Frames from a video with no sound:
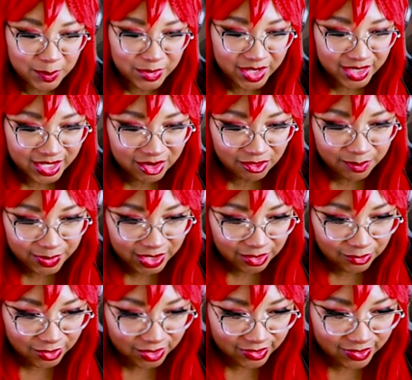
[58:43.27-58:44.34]
Molly can
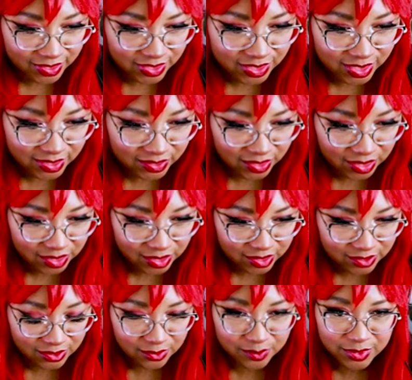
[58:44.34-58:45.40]
repeat words that she's
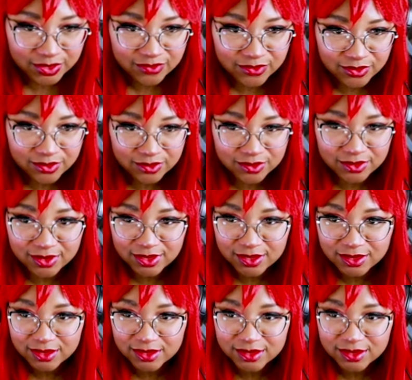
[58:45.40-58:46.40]
heard. Don't be fooled.